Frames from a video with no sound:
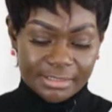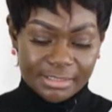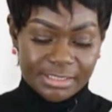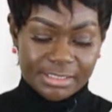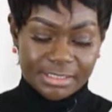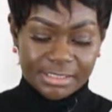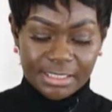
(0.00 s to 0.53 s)

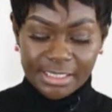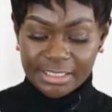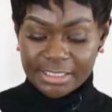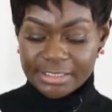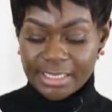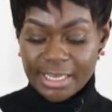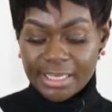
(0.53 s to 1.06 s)
this
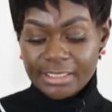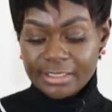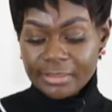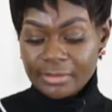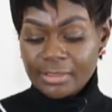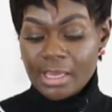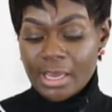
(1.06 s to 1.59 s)
layered
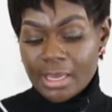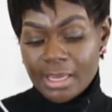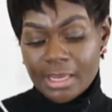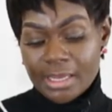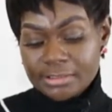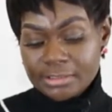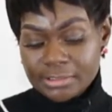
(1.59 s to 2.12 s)
cake.
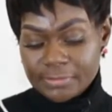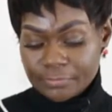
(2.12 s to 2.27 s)
And